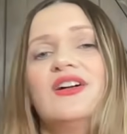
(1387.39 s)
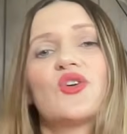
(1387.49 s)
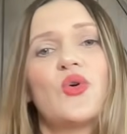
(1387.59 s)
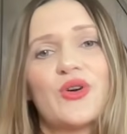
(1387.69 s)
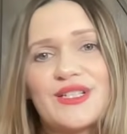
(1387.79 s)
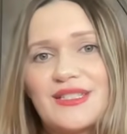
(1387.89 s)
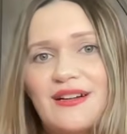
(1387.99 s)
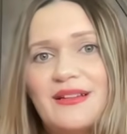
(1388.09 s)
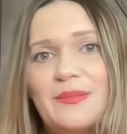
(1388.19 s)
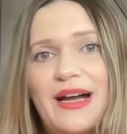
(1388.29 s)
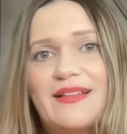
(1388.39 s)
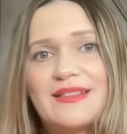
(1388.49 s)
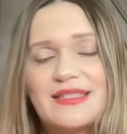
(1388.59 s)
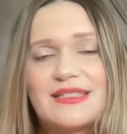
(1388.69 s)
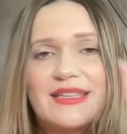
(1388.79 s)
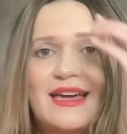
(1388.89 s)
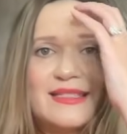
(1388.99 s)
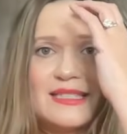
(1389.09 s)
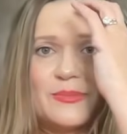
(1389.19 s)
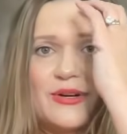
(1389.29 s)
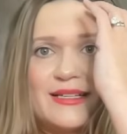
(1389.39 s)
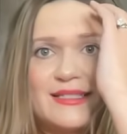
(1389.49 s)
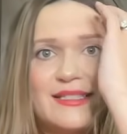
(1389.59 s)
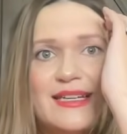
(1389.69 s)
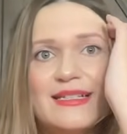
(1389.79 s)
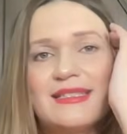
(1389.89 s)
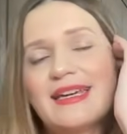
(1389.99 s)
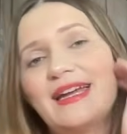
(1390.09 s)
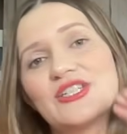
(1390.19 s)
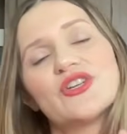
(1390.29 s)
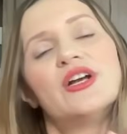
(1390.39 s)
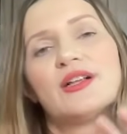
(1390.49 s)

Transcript: cortisol imbalances can suppress TSH,